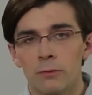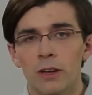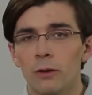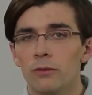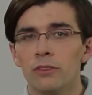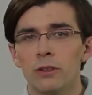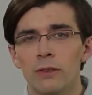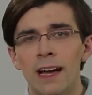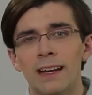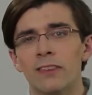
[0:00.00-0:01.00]
Don't
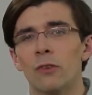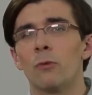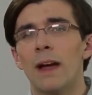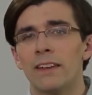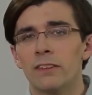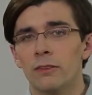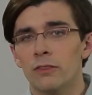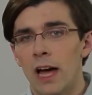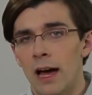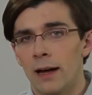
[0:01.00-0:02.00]
do that. It's a waste
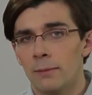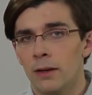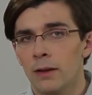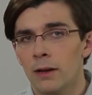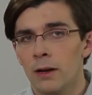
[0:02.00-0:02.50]
of time.